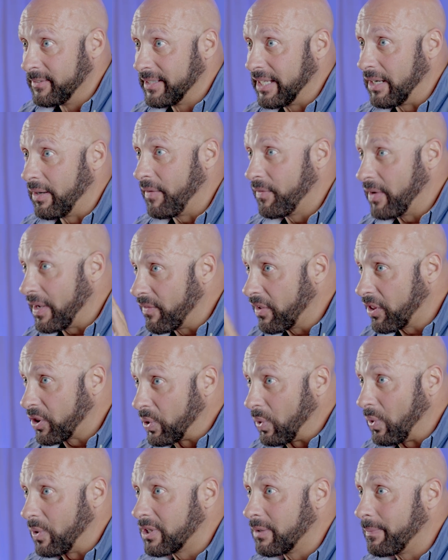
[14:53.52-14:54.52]
Now, have you ever
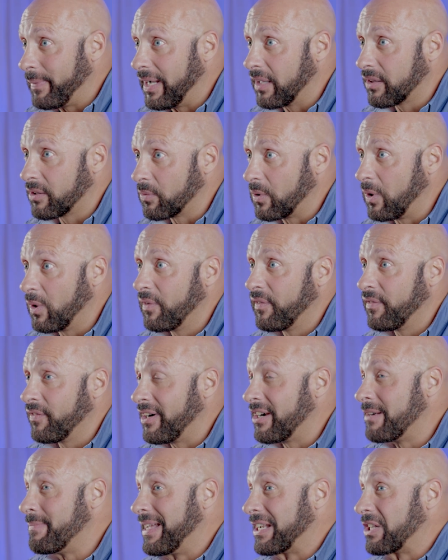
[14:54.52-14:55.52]
thought about the role of
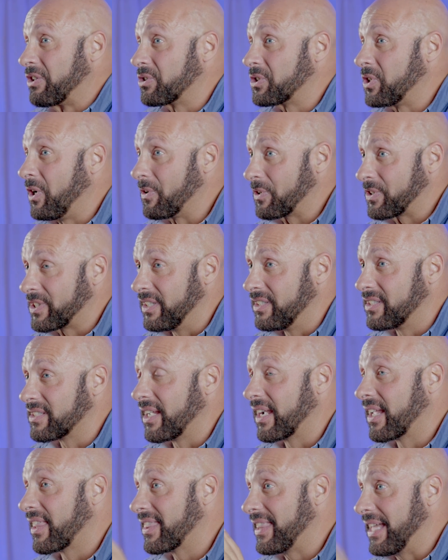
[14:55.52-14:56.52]
environmental toxins
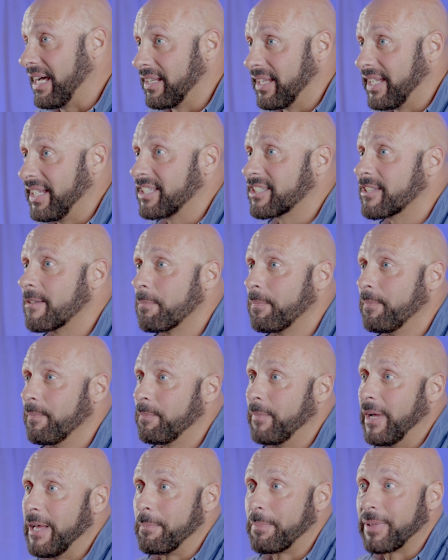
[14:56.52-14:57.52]
like phthalates
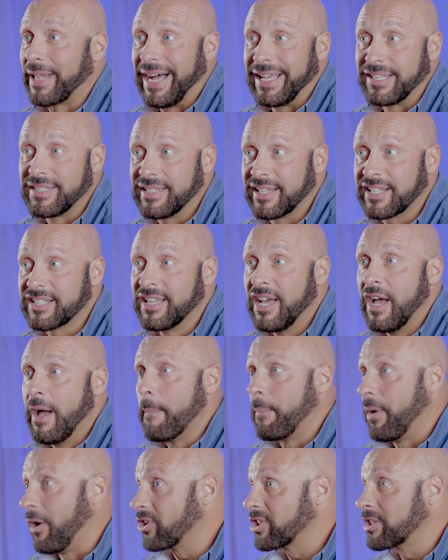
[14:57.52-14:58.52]
and, and plastics,
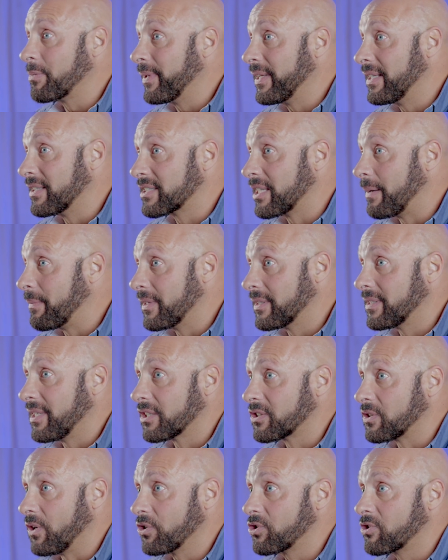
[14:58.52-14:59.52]
possibly in some of the
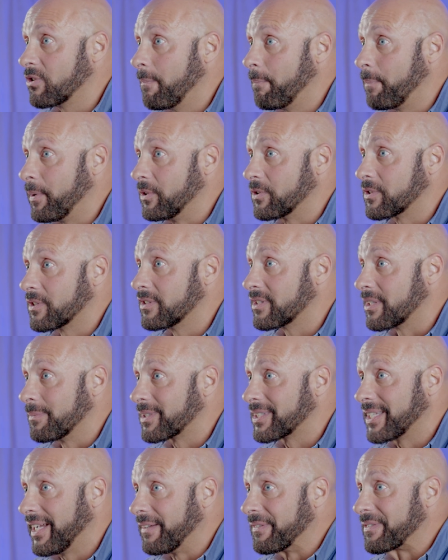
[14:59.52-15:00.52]
testosterone boosters
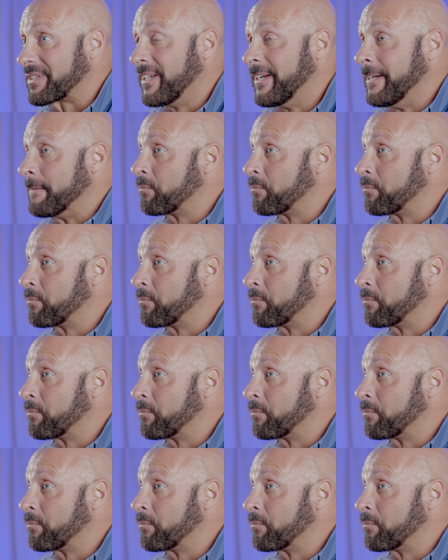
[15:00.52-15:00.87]
themselves,